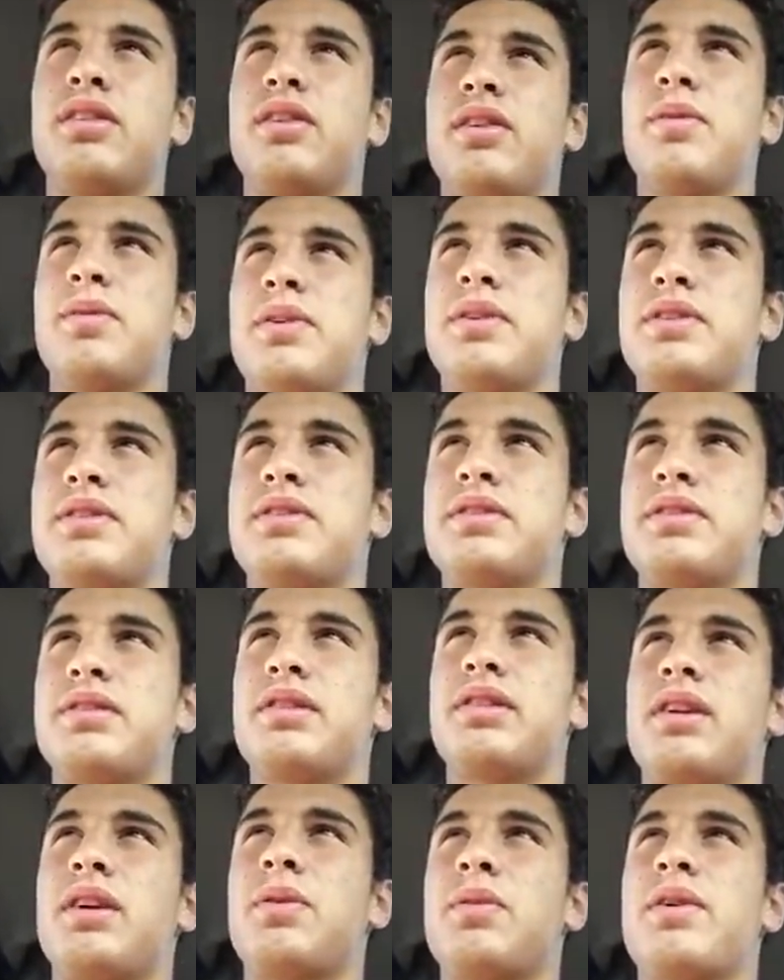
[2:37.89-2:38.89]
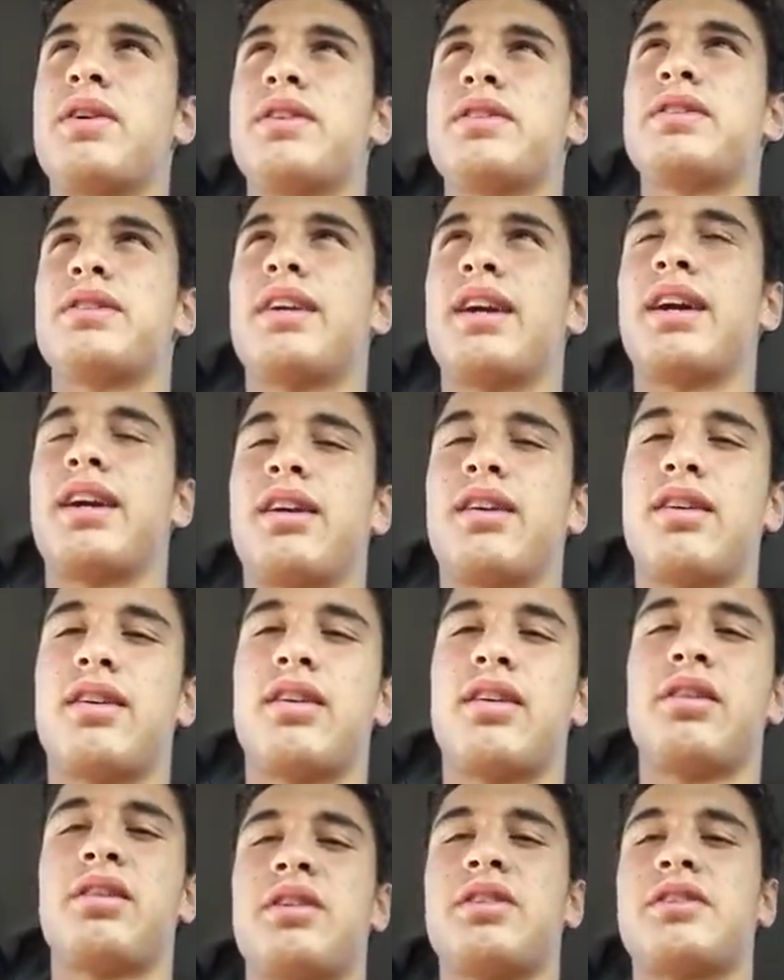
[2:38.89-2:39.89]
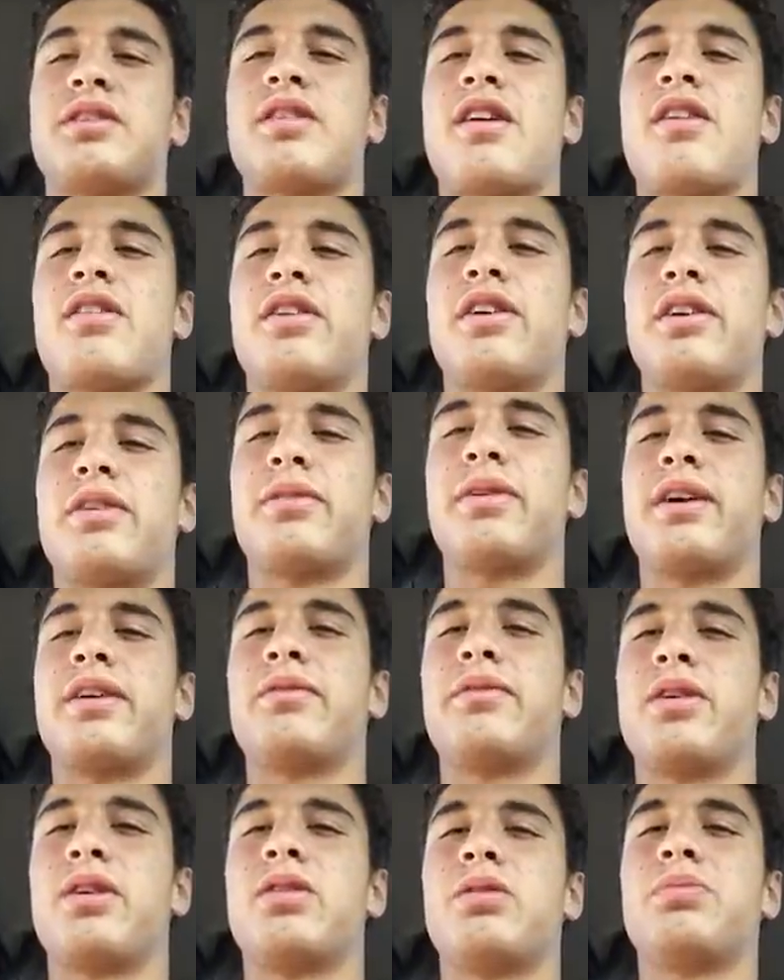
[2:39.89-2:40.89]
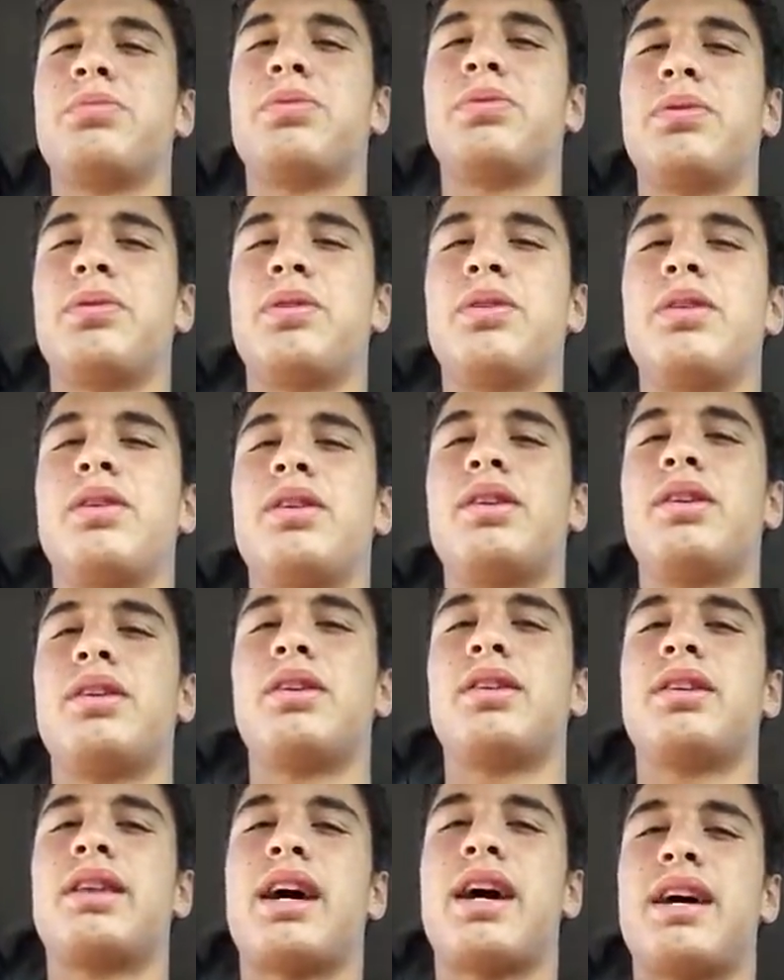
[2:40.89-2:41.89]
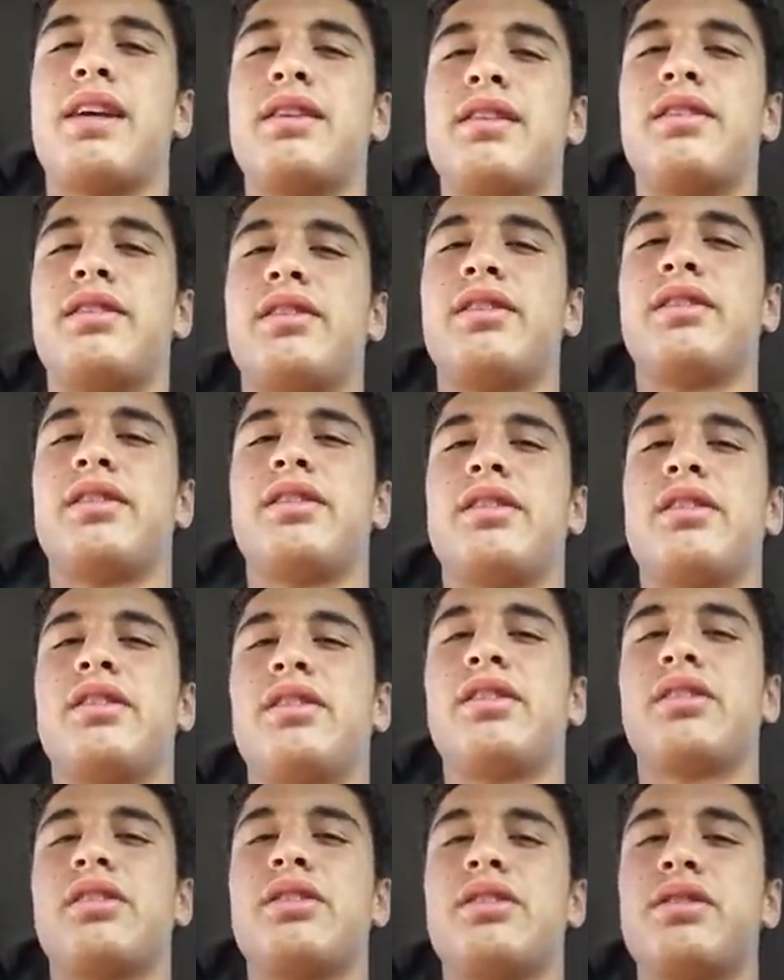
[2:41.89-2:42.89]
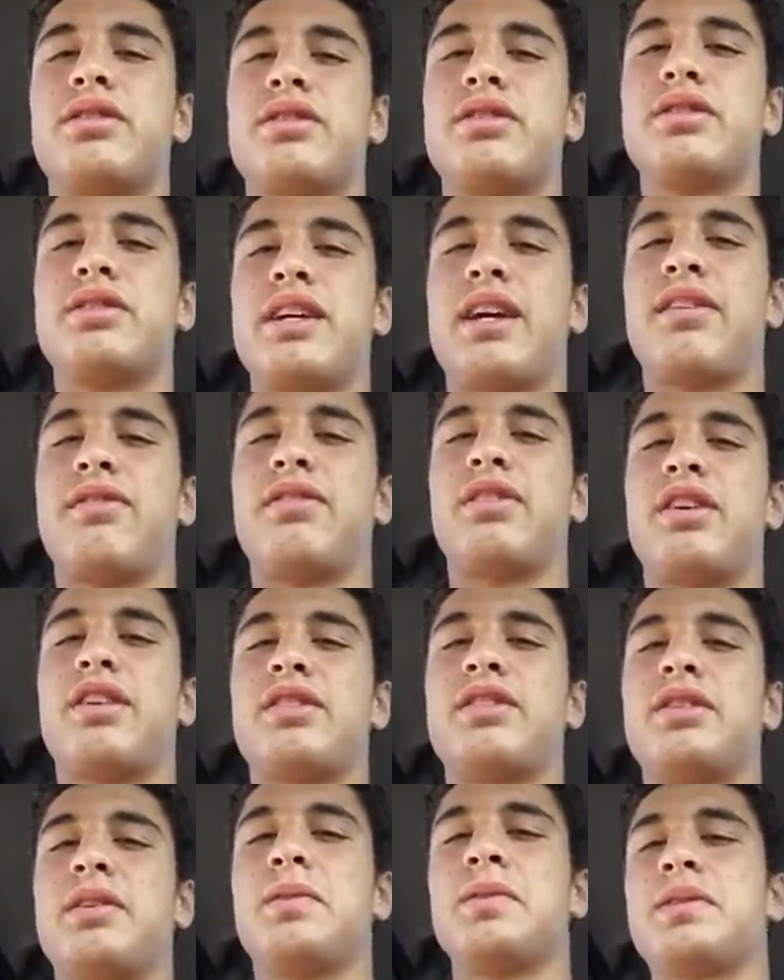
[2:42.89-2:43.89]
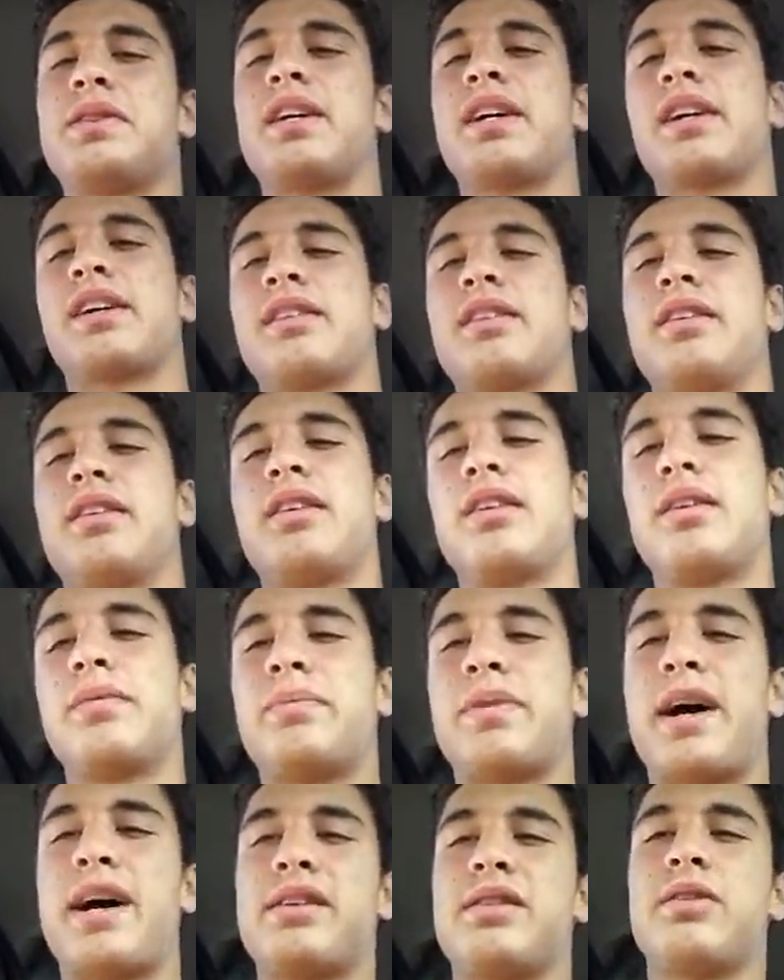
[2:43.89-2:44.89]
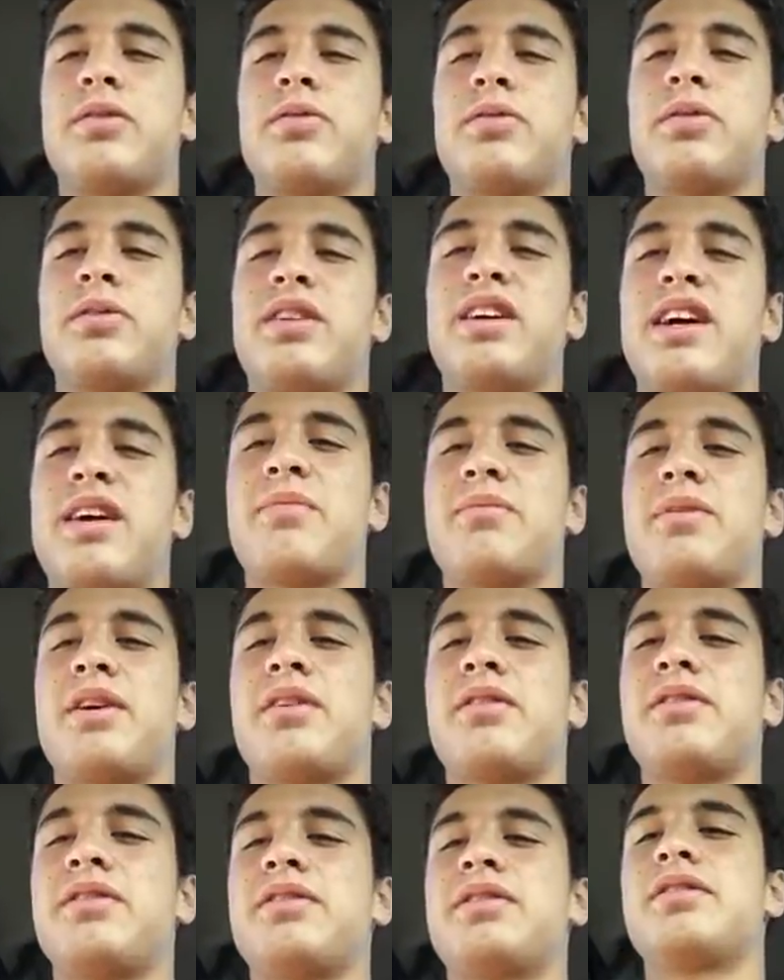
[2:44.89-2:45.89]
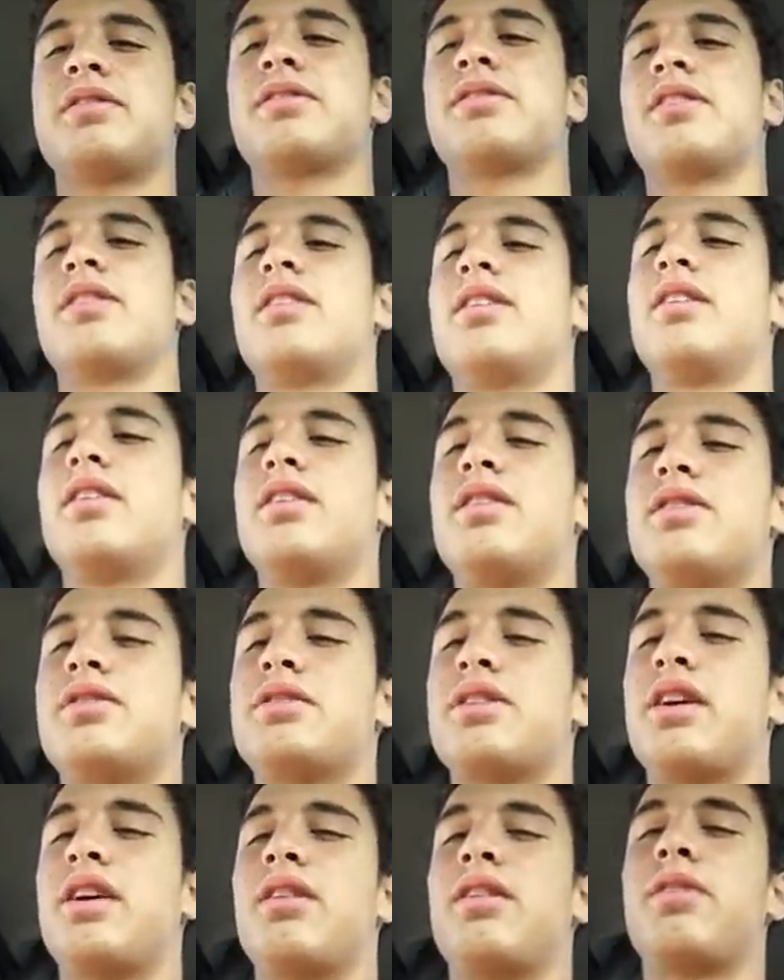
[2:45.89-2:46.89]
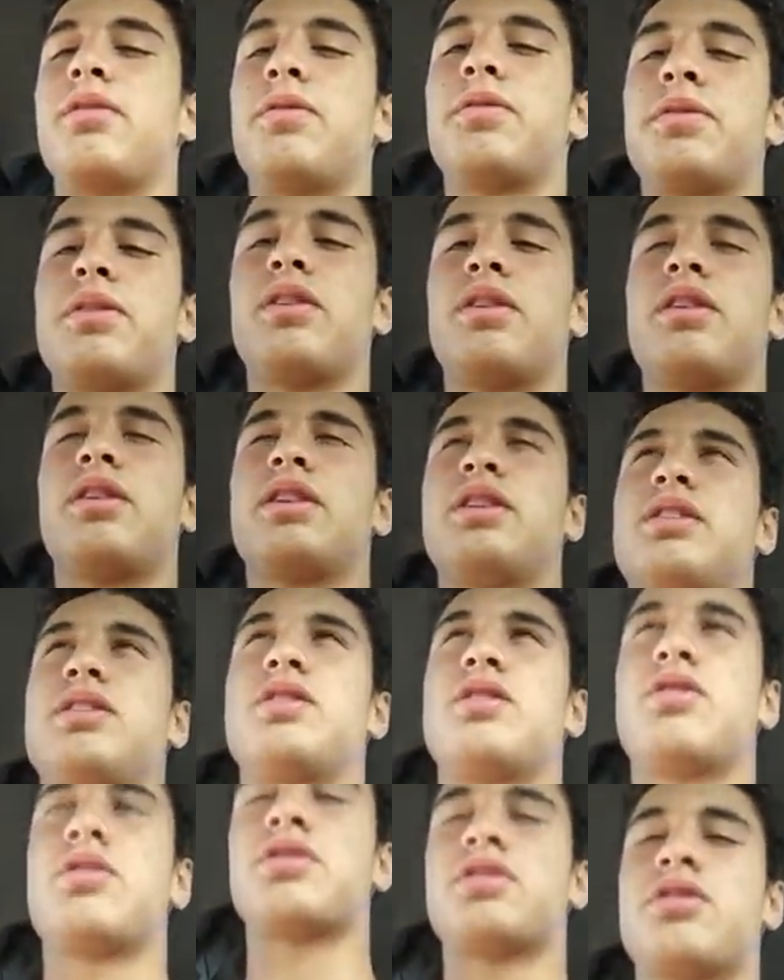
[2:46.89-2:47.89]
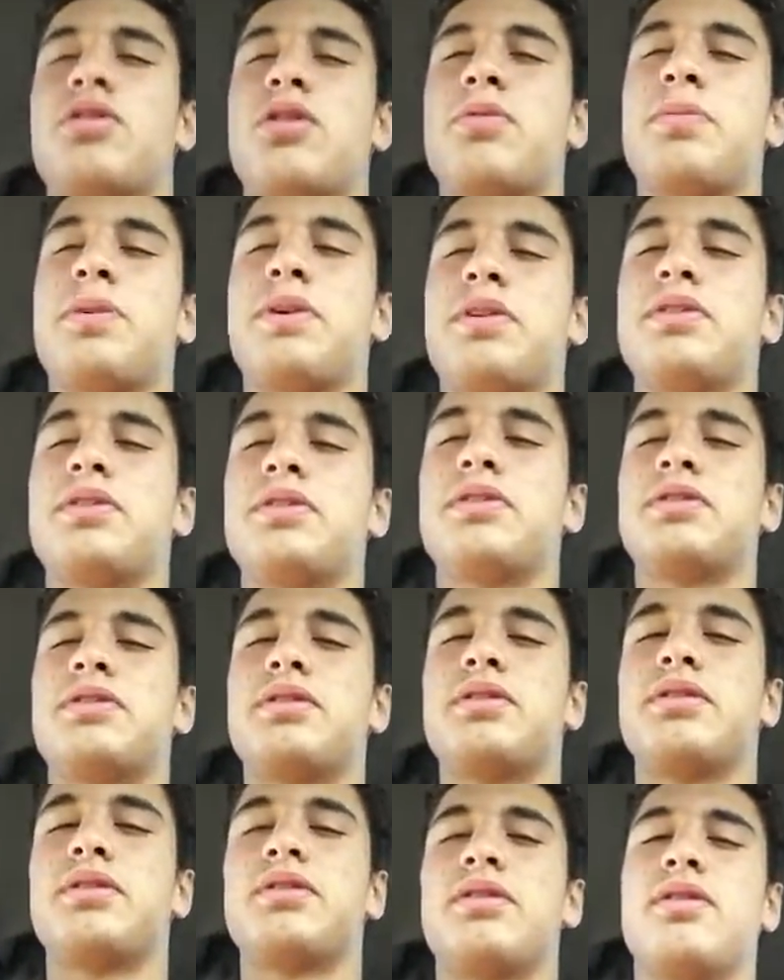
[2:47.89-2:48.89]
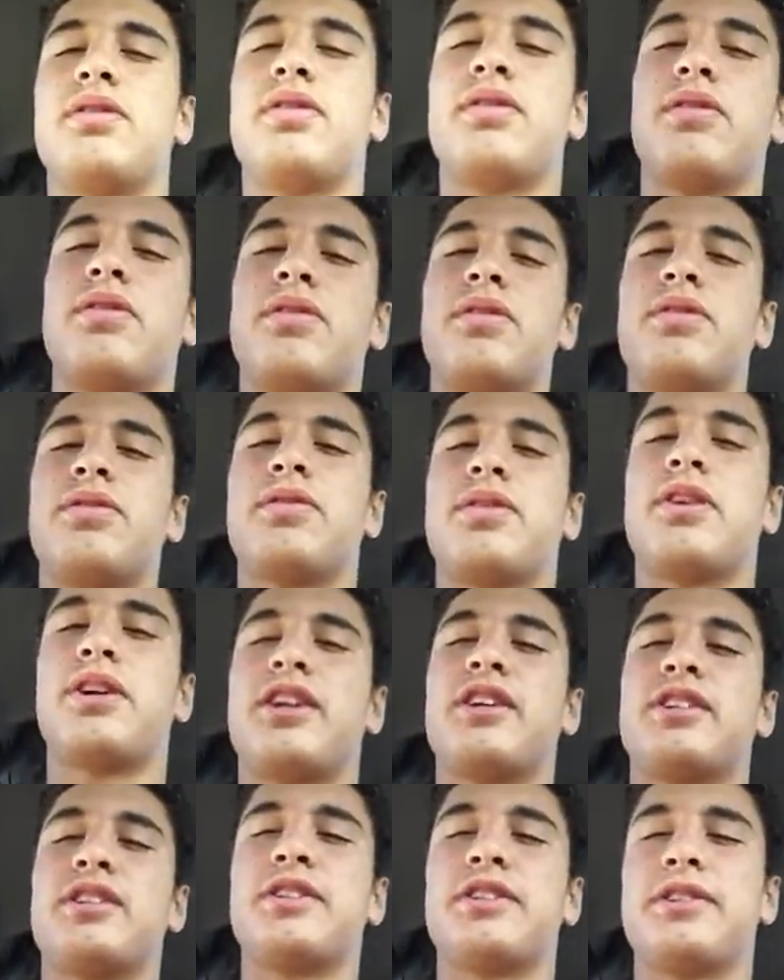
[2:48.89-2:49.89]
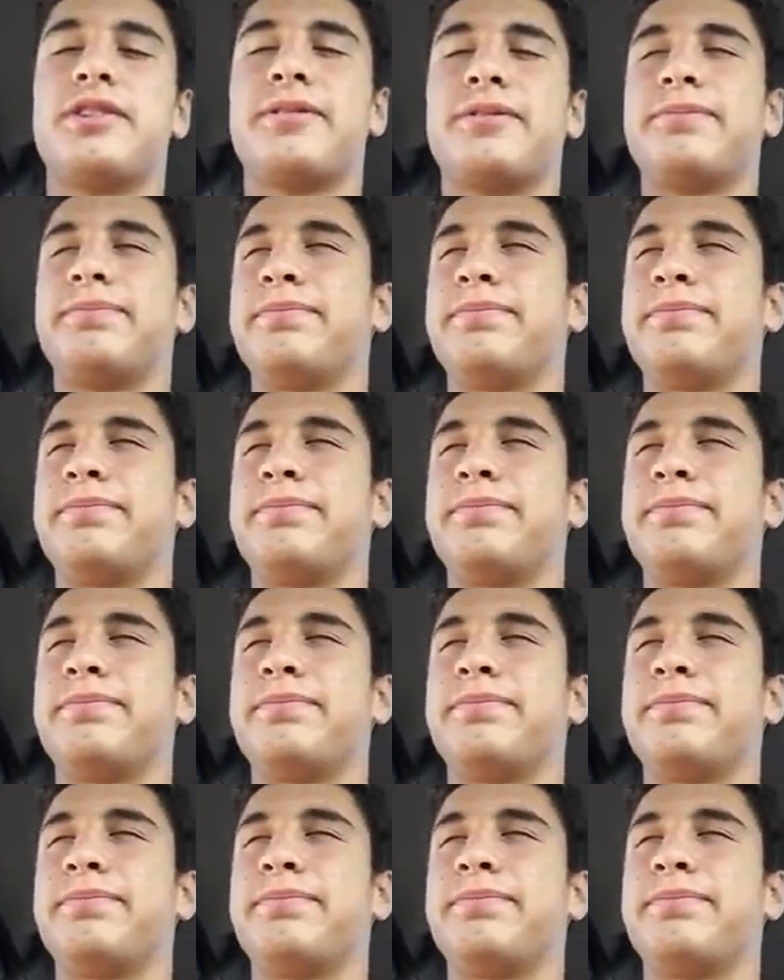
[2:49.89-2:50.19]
He was like the scarlet red rope that saved us. He was like the Passover lamb that was shed over the doorposts for us.